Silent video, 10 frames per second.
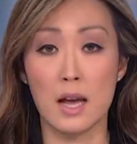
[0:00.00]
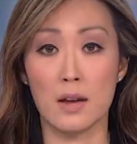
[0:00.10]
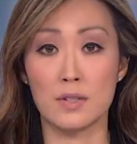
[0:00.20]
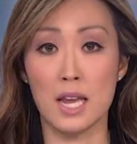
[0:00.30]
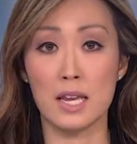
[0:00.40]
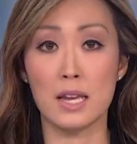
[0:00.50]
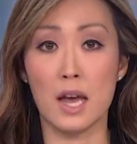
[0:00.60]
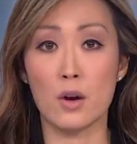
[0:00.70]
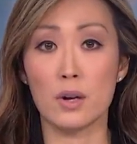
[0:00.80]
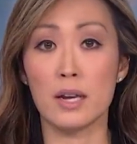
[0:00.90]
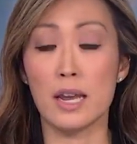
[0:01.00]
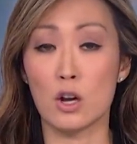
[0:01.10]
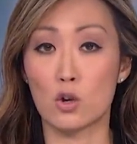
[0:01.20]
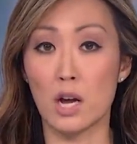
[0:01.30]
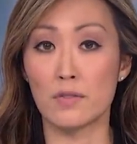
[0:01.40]
of taking out an
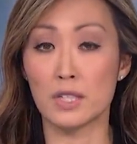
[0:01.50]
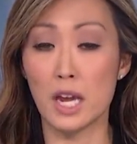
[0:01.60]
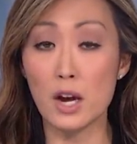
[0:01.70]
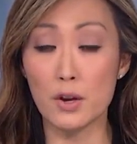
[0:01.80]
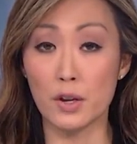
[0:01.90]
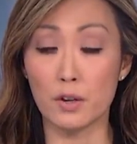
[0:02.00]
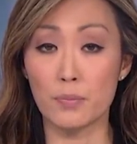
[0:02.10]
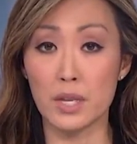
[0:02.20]
aircraft carrier,